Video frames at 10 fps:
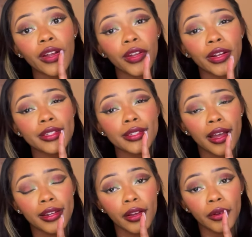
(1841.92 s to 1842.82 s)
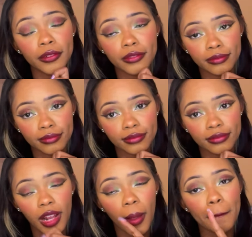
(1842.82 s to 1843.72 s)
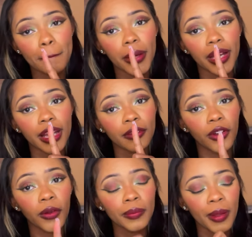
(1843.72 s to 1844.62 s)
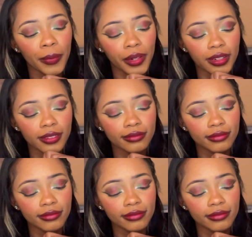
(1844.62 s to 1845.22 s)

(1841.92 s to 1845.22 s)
very side note. But if y'all remember,